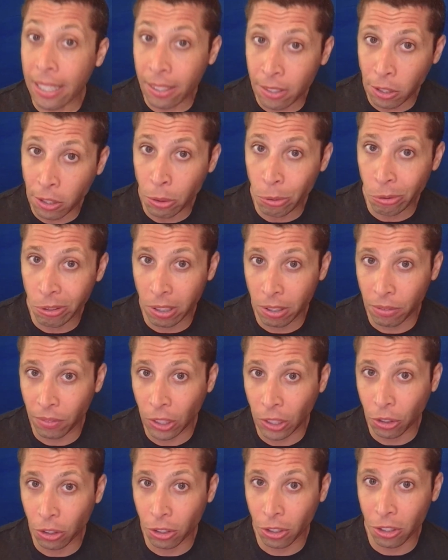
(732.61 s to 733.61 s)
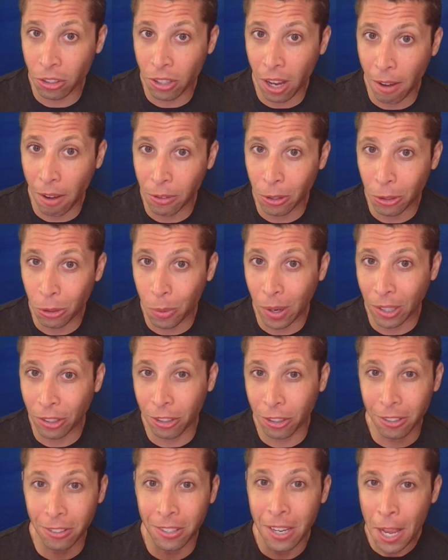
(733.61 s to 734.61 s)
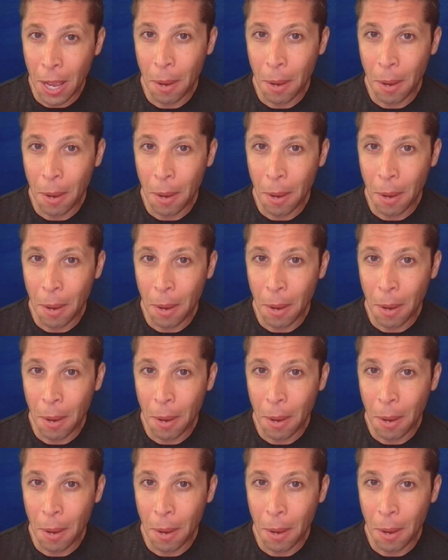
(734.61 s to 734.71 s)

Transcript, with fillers: to use this feature to solve those questions,